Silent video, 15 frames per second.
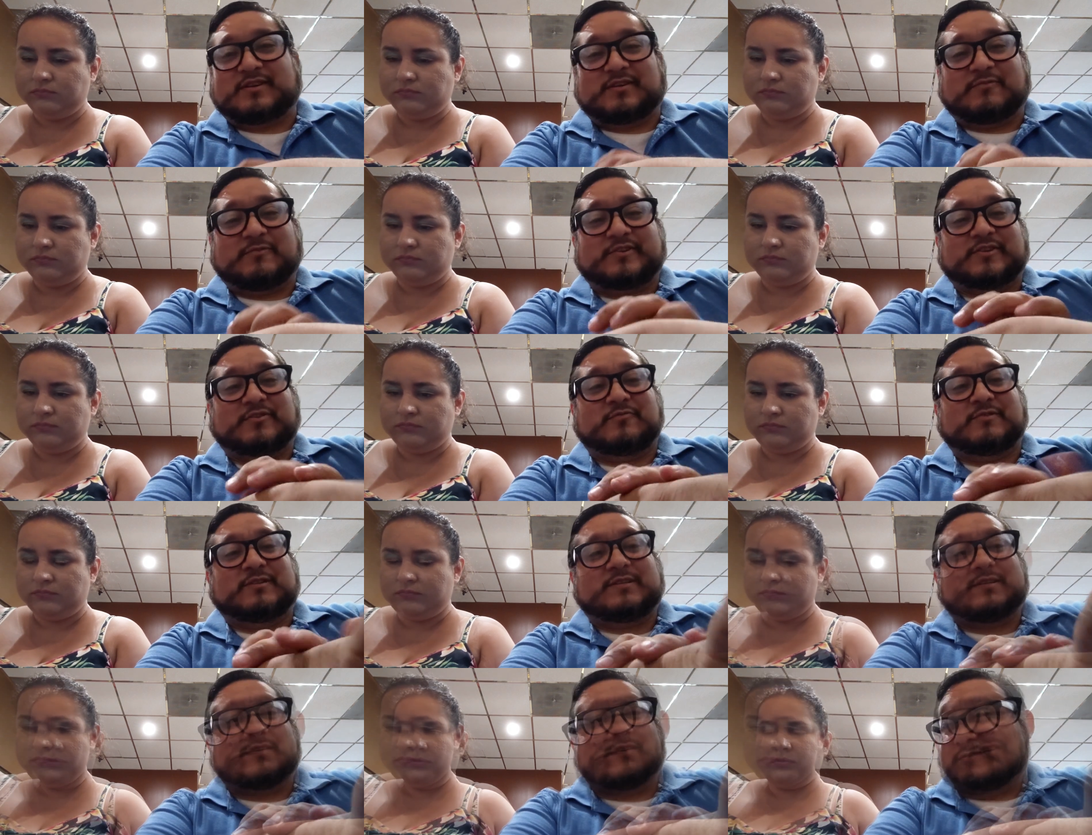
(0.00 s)
Speaker 1: with the original
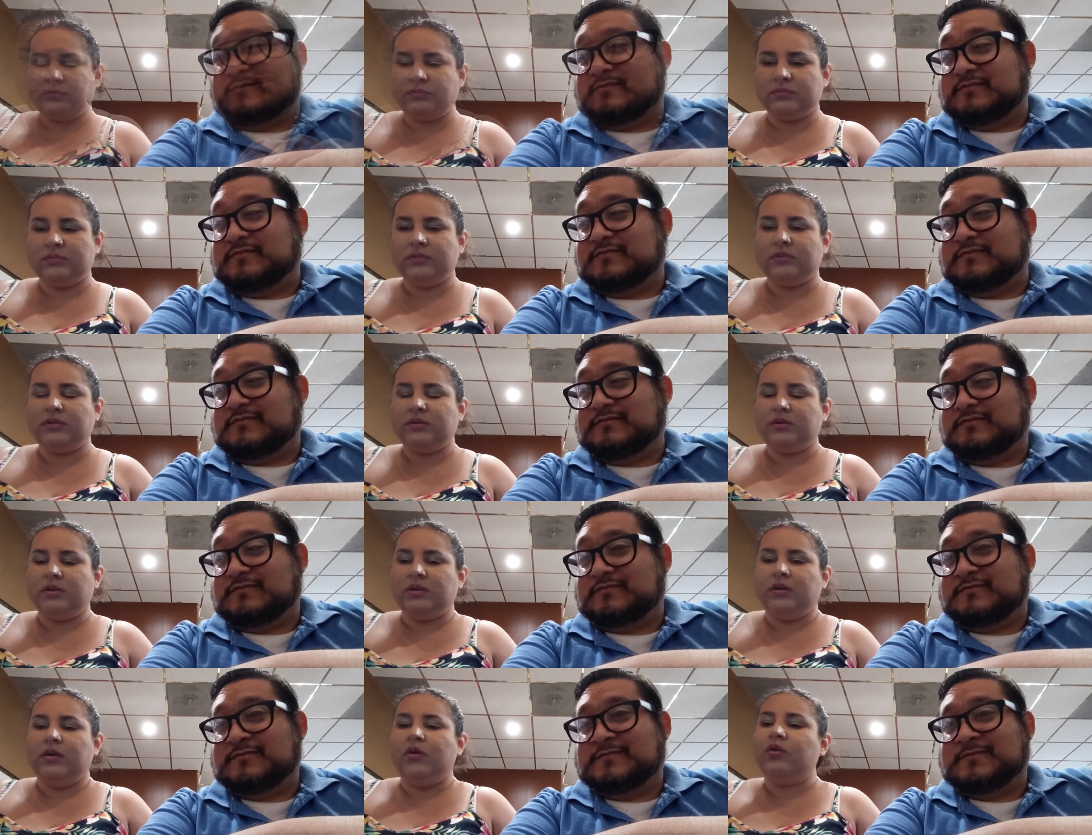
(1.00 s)
ones.
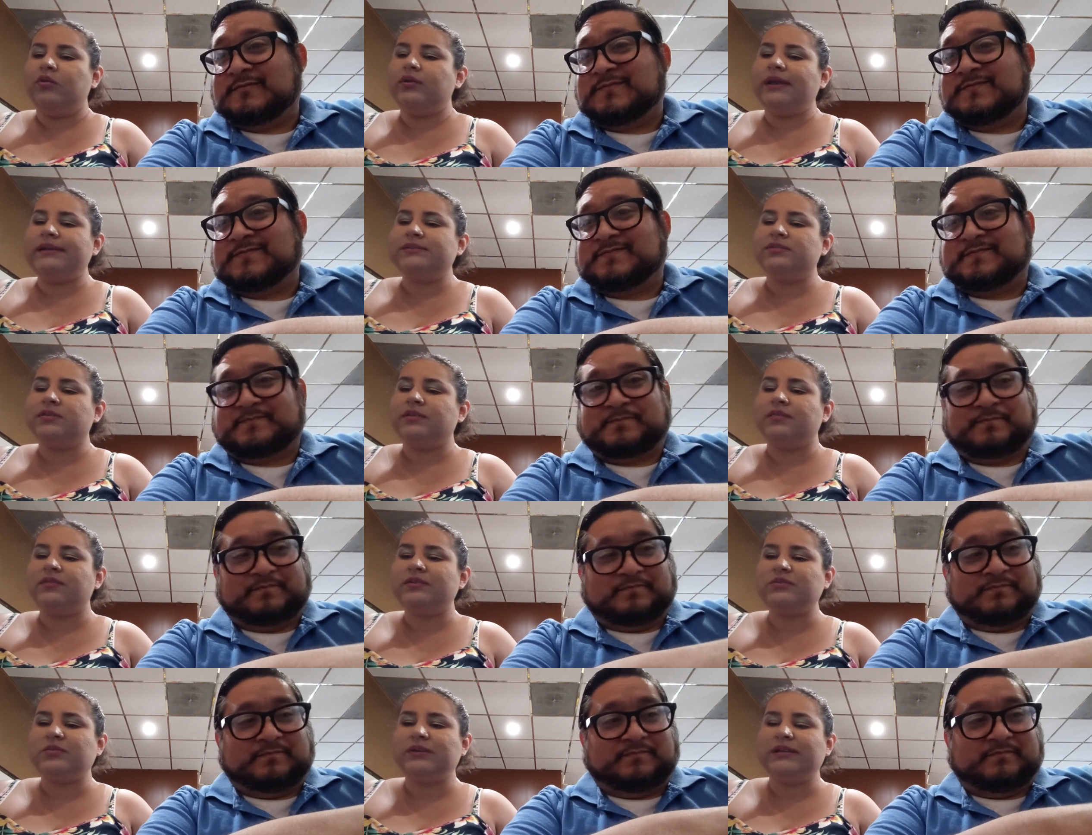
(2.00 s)
Speaker 2: Okay, so the
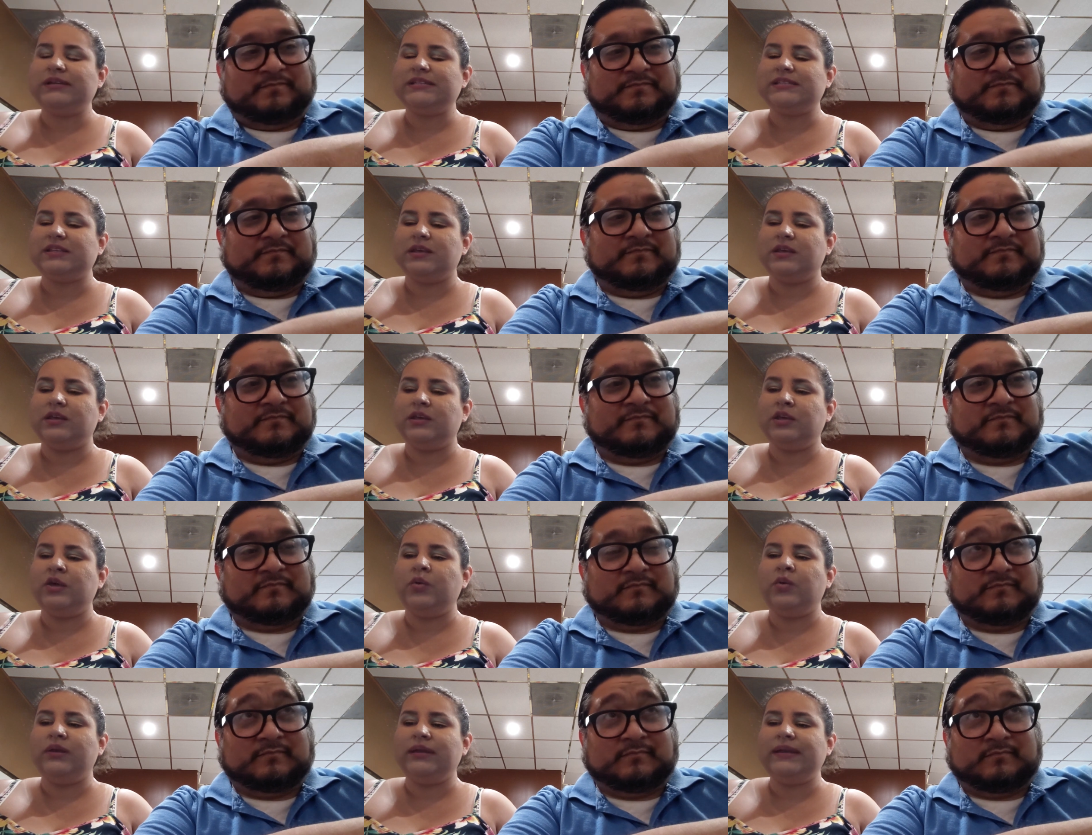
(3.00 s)
first one is,
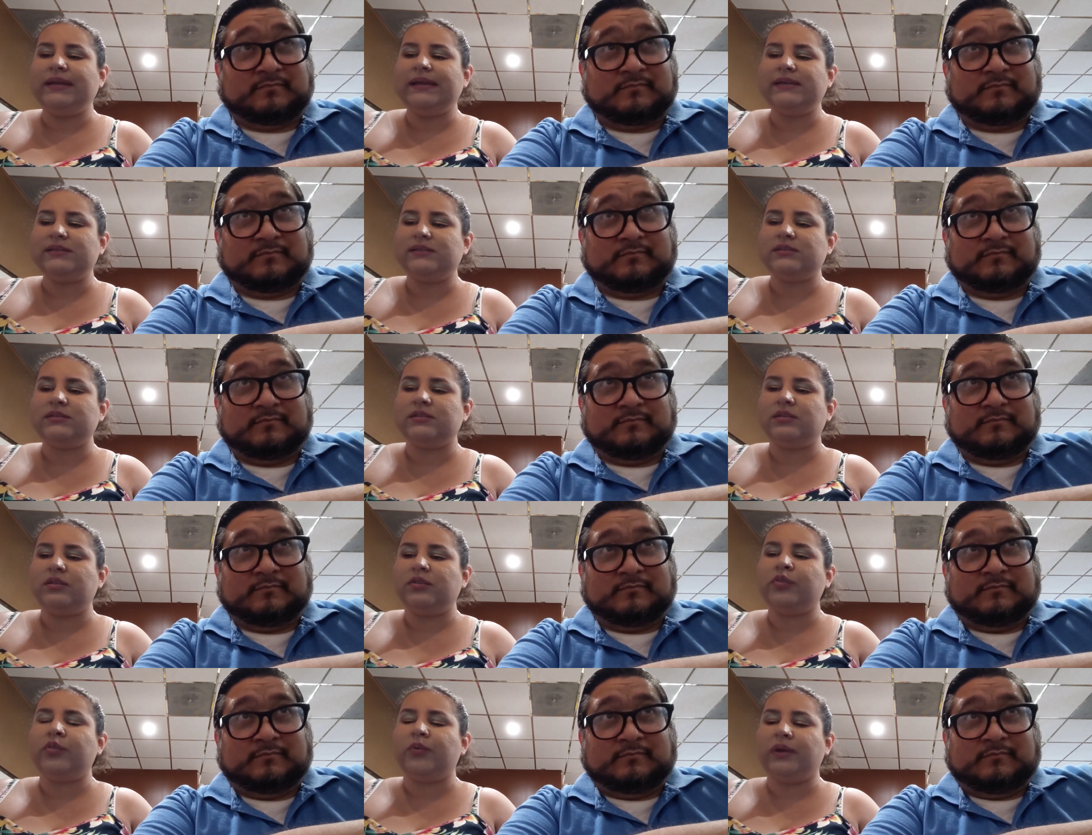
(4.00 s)
you only get
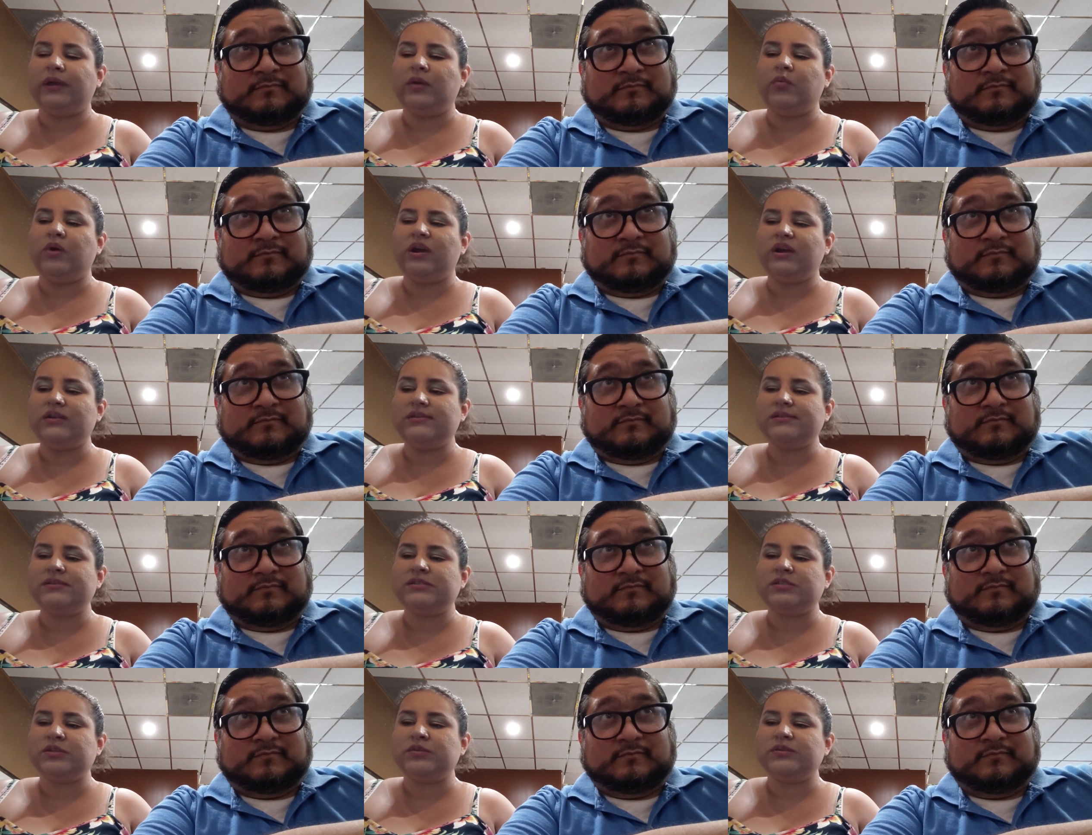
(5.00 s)
three
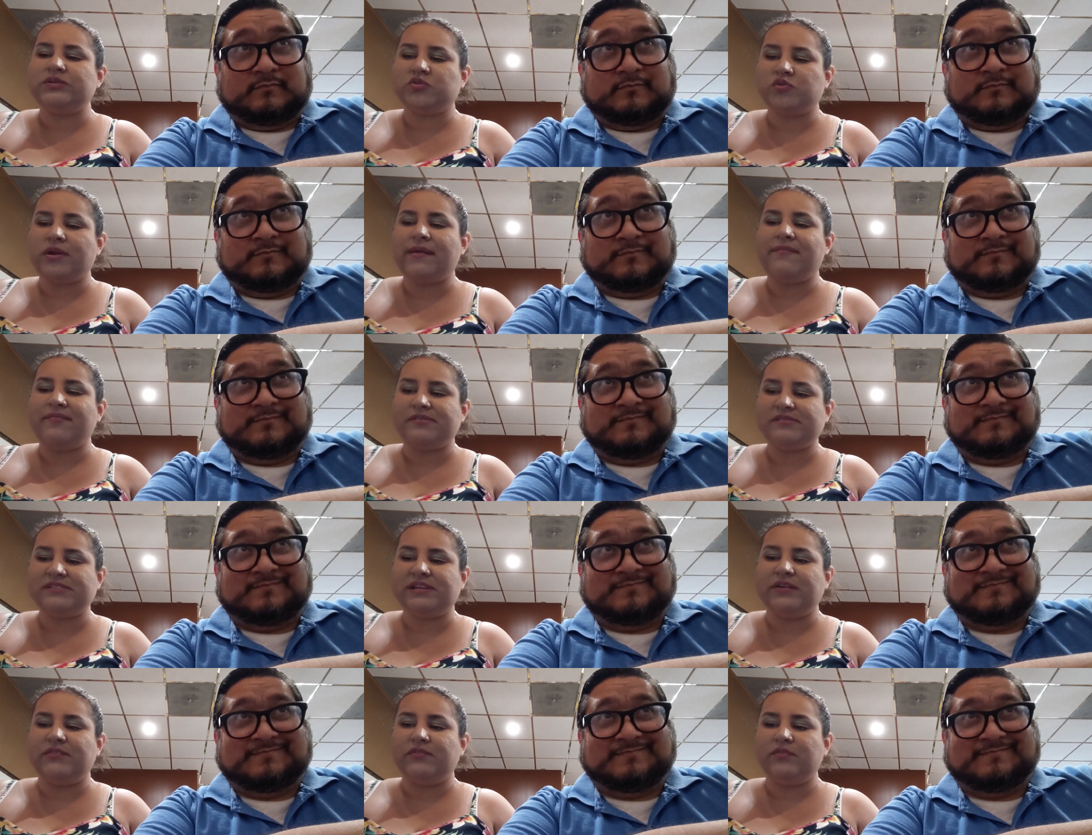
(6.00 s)
words to describe
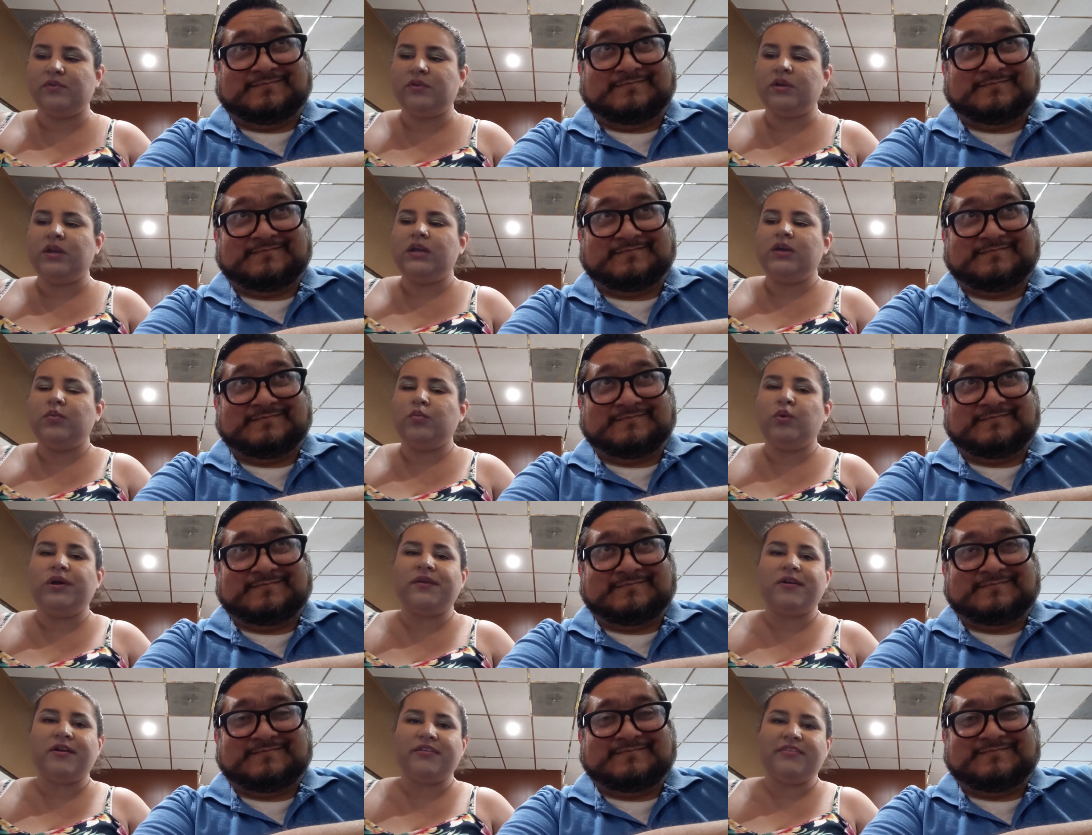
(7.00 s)
yourself.
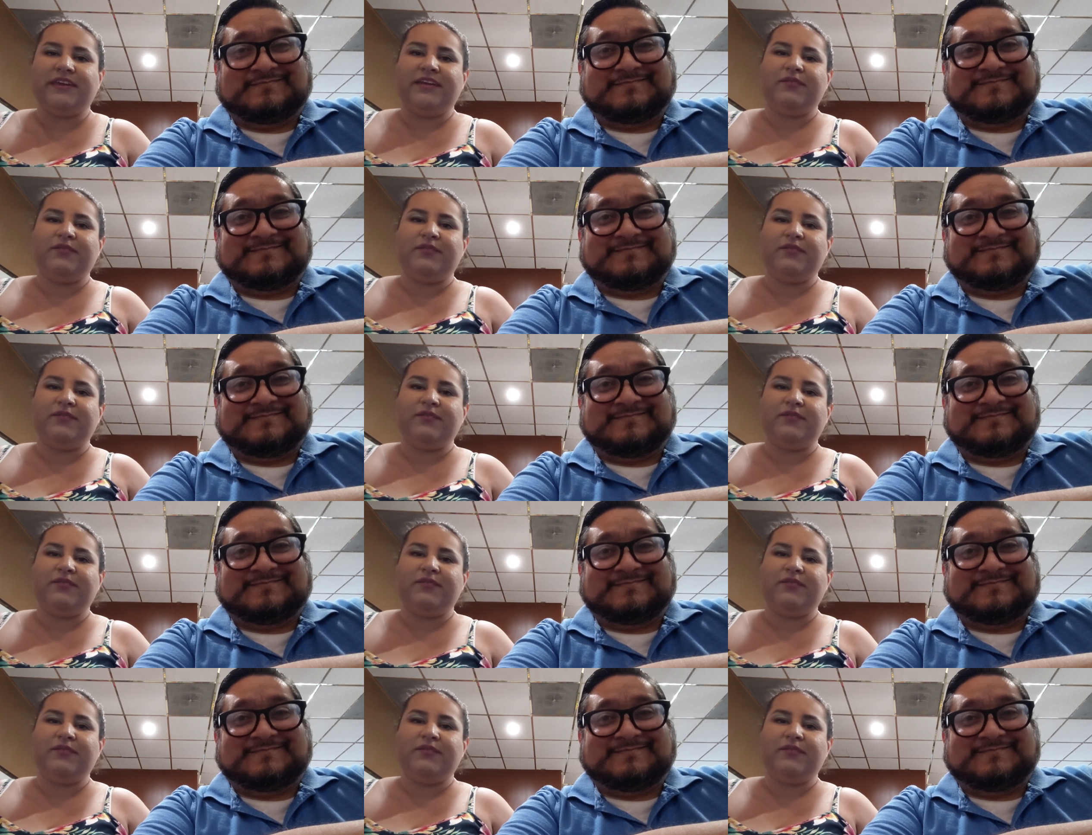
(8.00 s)
What are